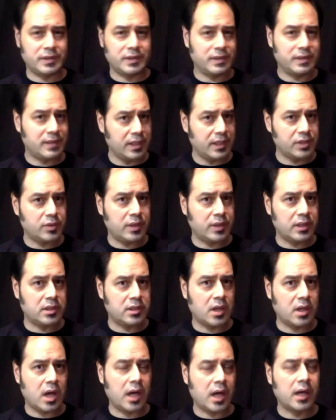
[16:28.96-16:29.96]
a six-string
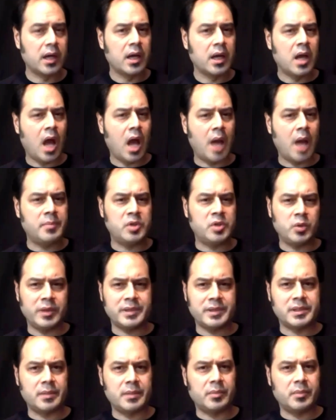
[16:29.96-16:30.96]
guitar, I'm doing
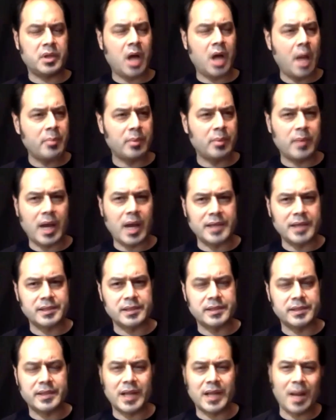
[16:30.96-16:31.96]
some
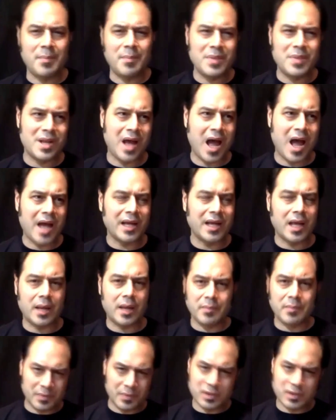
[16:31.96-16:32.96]
compromises that I'm not,
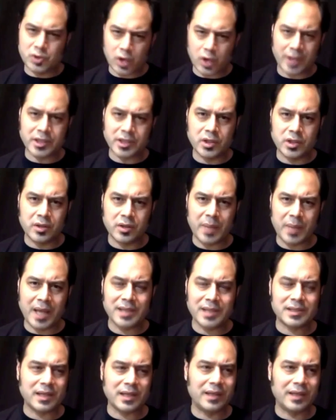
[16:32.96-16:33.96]
and trying to do the
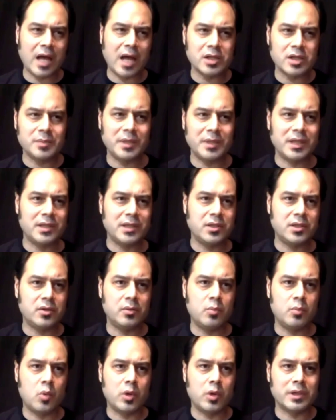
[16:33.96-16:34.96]
bass allows me to do
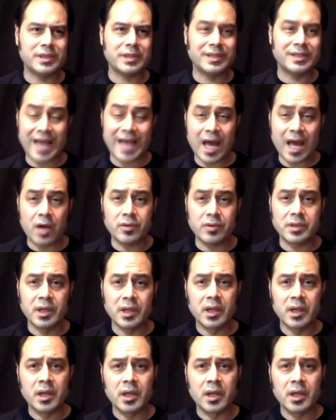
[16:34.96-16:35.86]
more sound,